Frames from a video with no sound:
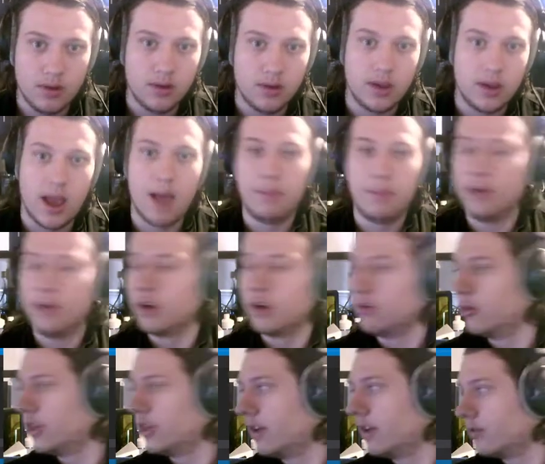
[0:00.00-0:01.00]
happier
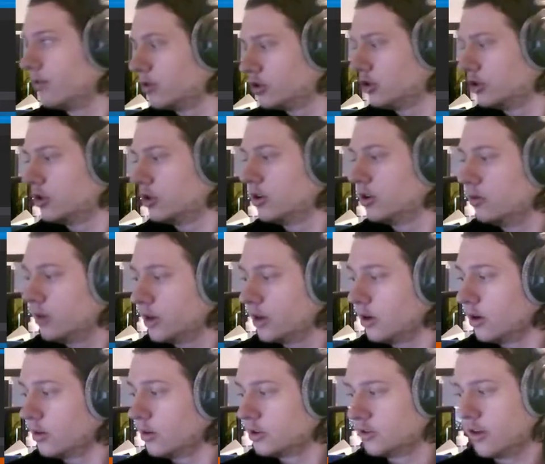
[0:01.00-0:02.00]
with that version. We can
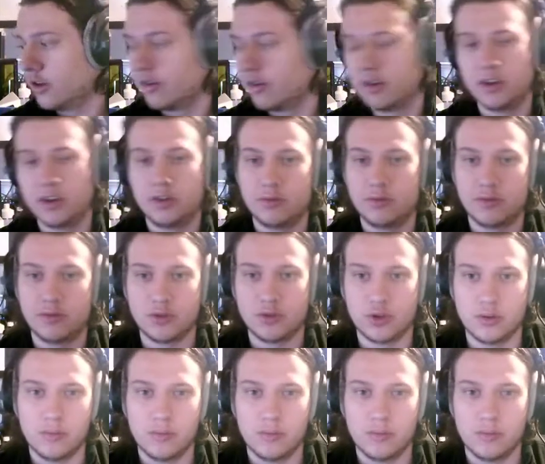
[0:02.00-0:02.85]
always try, right? It's worth a shot.